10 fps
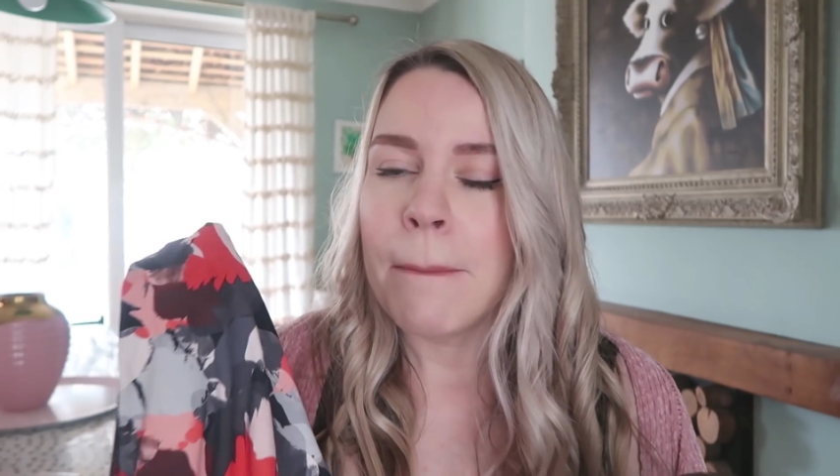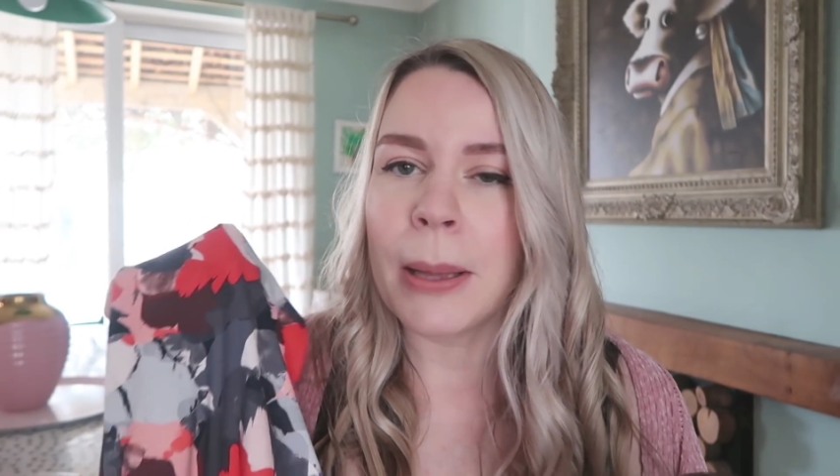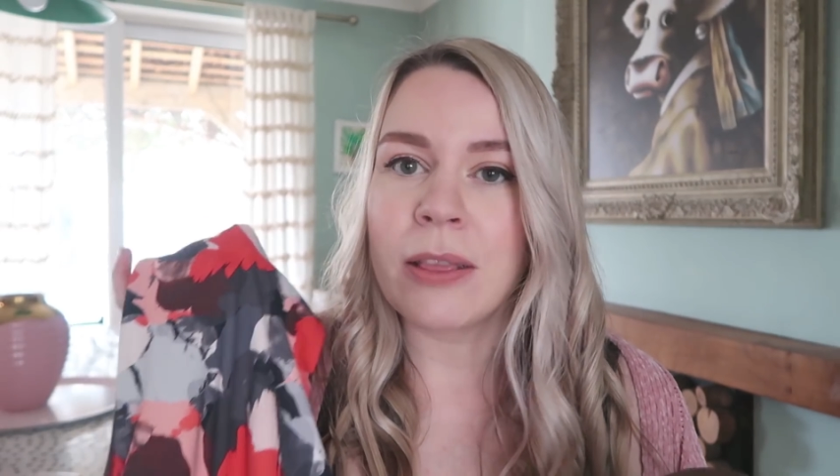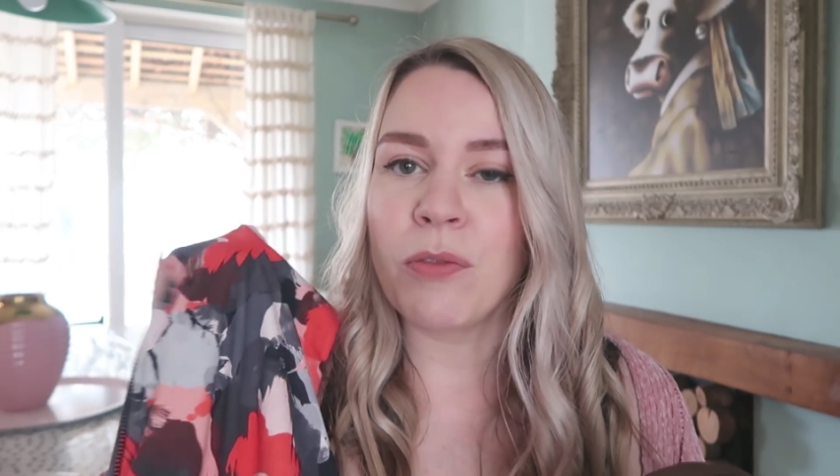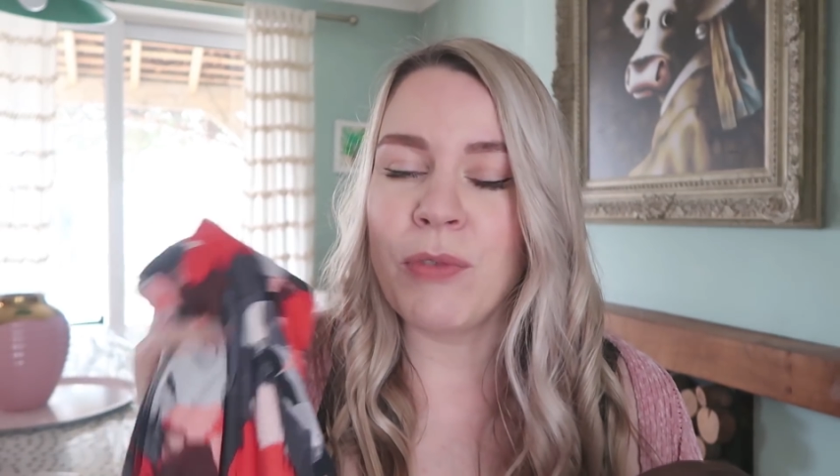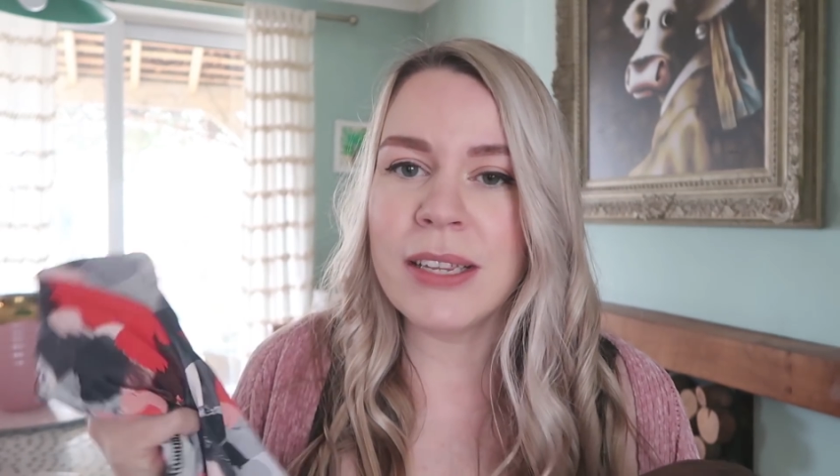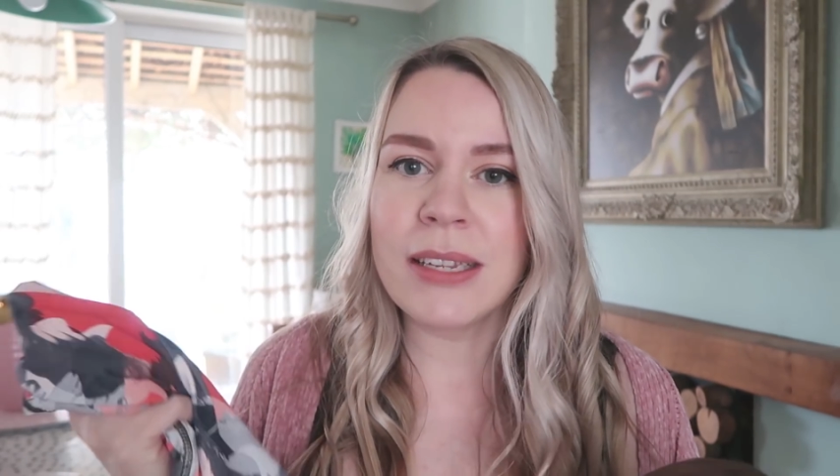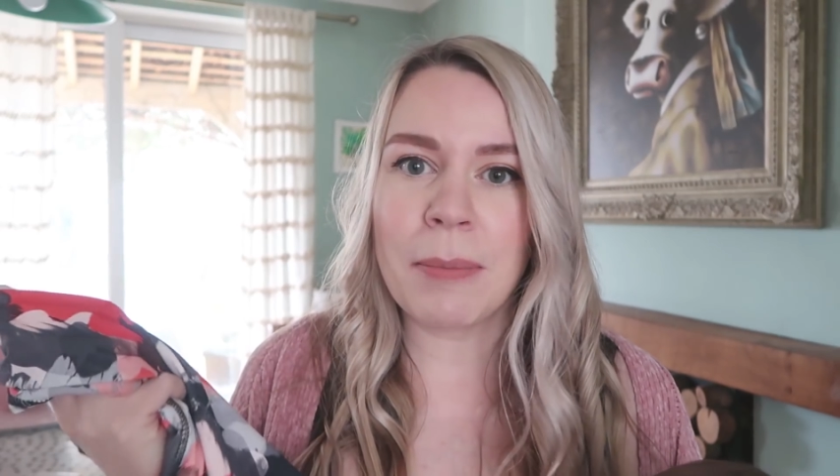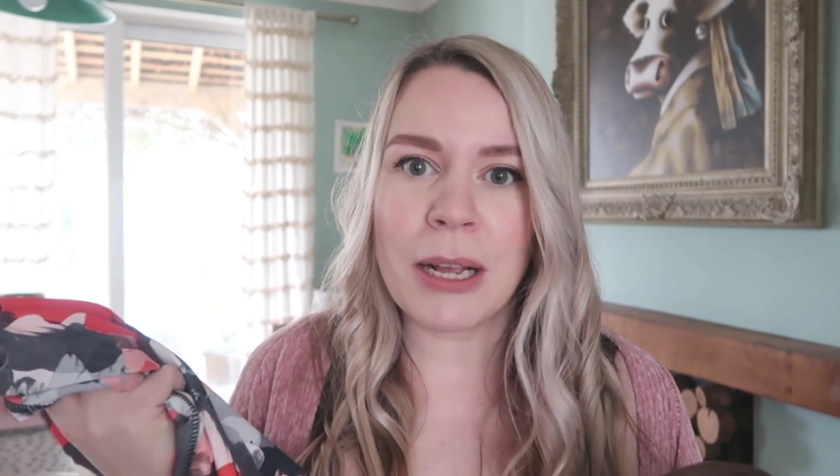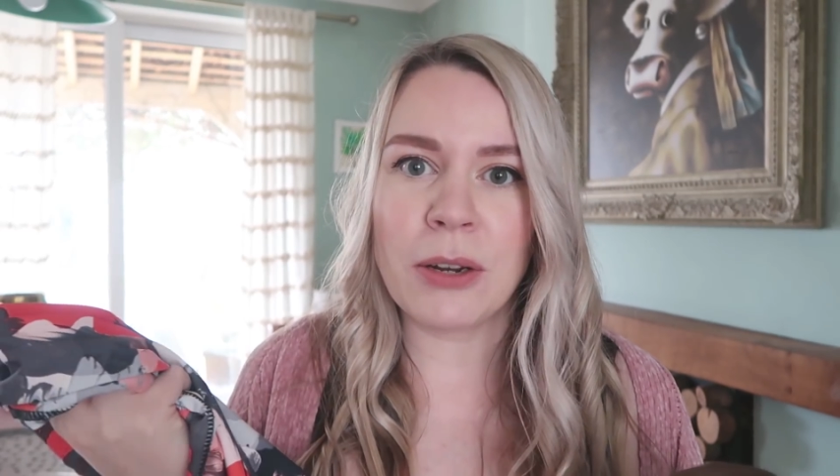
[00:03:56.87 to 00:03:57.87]
But the
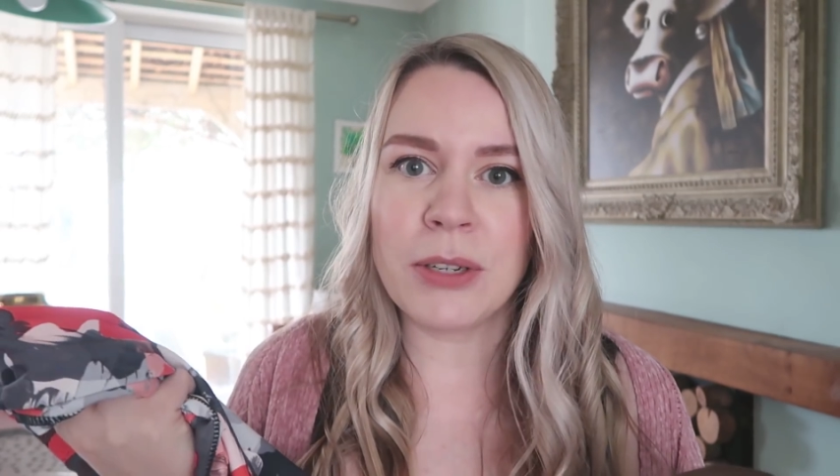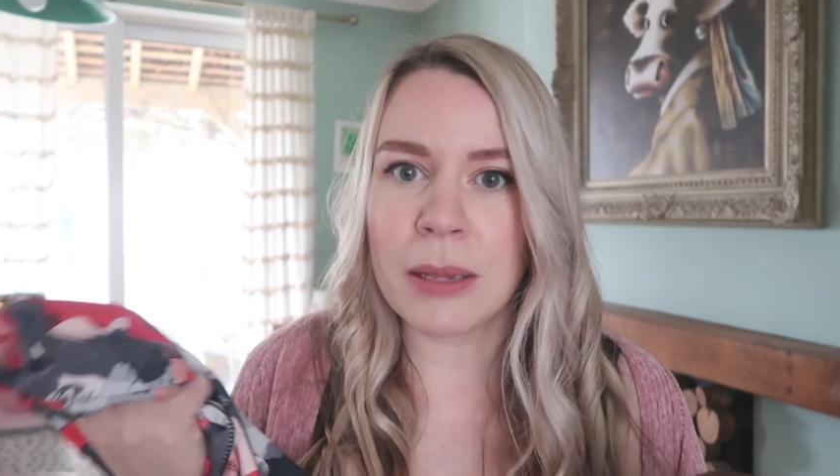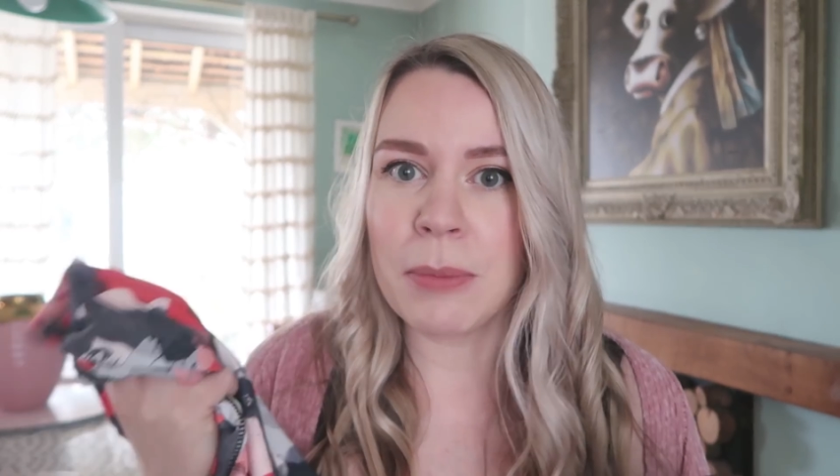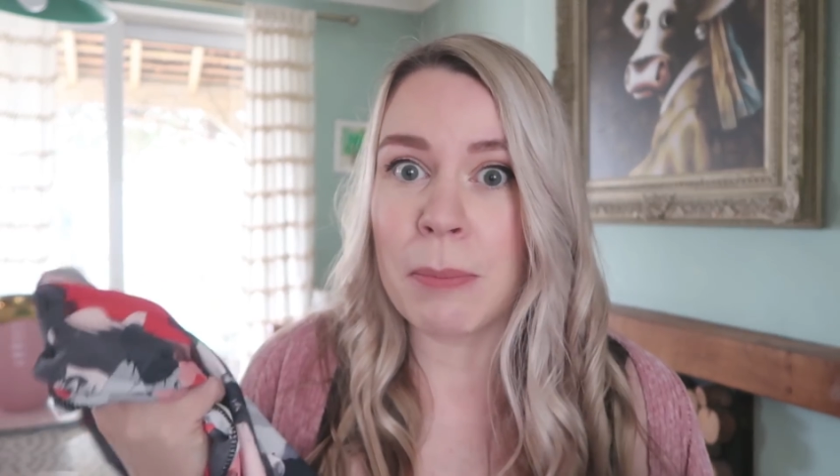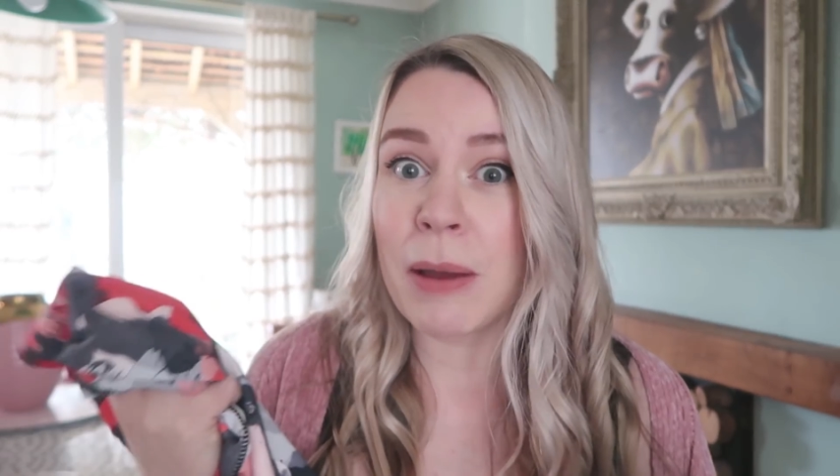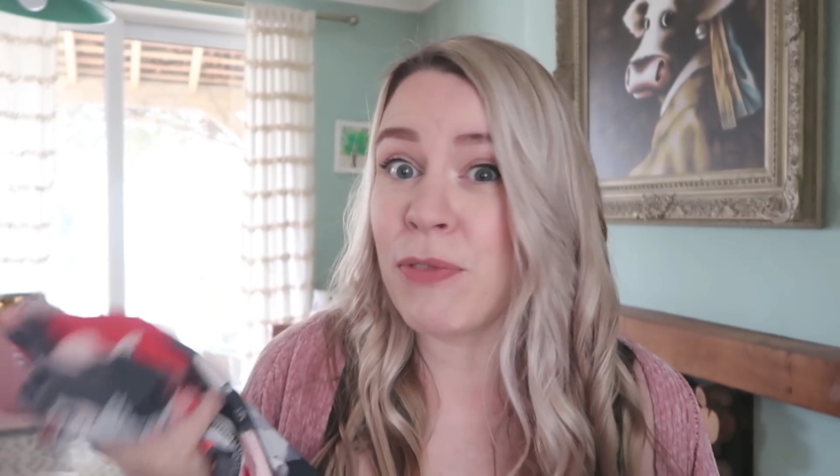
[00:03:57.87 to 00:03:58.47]
reason I'm including them in my